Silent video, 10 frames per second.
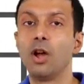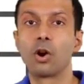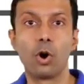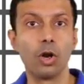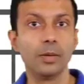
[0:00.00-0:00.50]

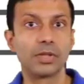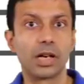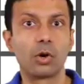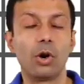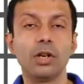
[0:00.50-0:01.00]
Columns are
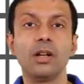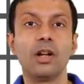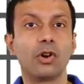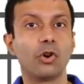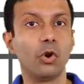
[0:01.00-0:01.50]
called
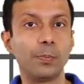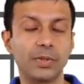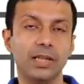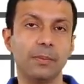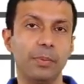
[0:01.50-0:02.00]
groups
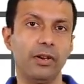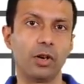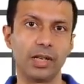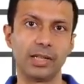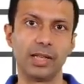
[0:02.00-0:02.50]
in the
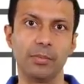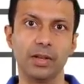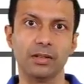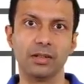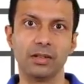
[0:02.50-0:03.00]
periodic table.
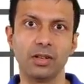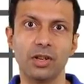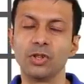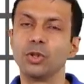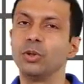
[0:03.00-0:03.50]

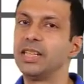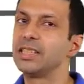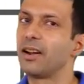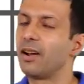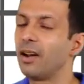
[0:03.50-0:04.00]
So these
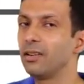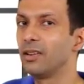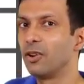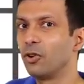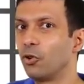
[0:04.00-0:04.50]
are our
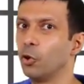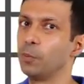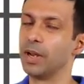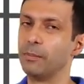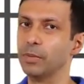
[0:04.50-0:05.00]
group
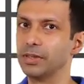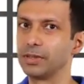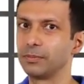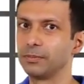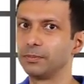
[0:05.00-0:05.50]

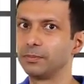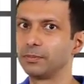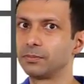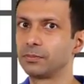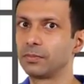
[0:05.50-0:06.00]
numbers.
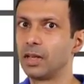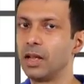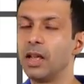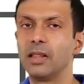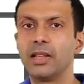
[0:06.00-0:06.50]

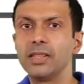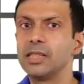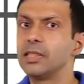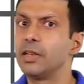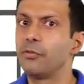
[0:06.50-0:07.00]
There is a
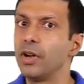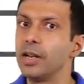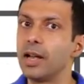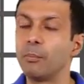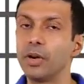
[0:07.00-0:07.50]
different
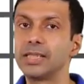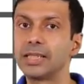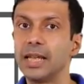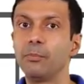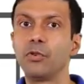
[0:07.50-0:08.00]
numbering
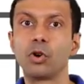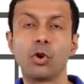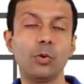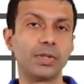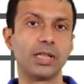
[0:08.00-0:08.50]
scheme for
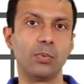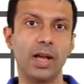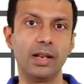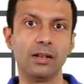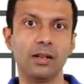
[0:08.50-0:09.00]
groups as
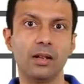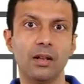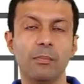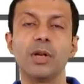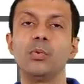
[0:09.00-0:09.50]
well,
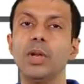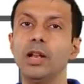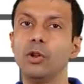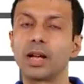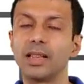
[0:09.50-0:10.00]
but we'll
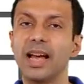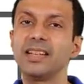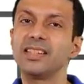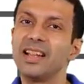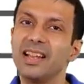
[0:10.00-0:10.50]
look at
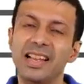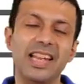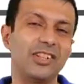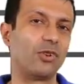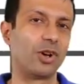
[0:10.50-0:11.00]
that
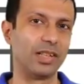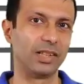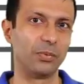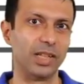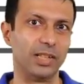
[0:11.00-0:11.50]
later on in the
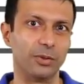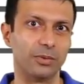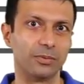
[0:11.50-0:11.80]
video.